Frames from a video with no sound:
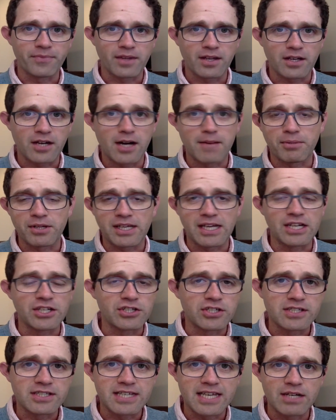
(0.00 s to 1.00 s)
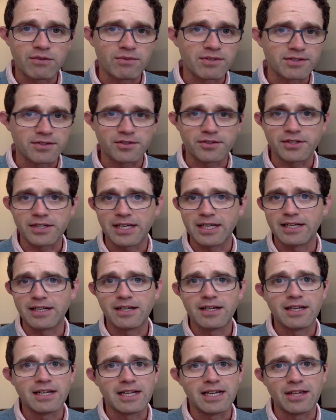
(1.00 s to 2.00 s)
complications can result
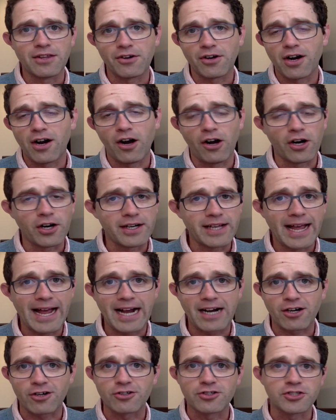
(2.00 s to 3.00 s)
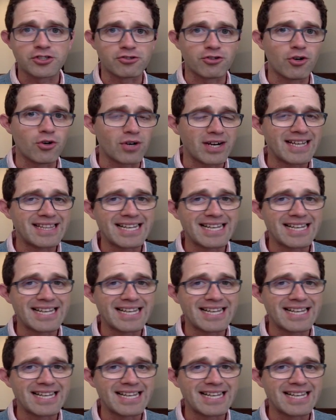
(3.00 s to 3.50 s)
in either a heart attack or stroke,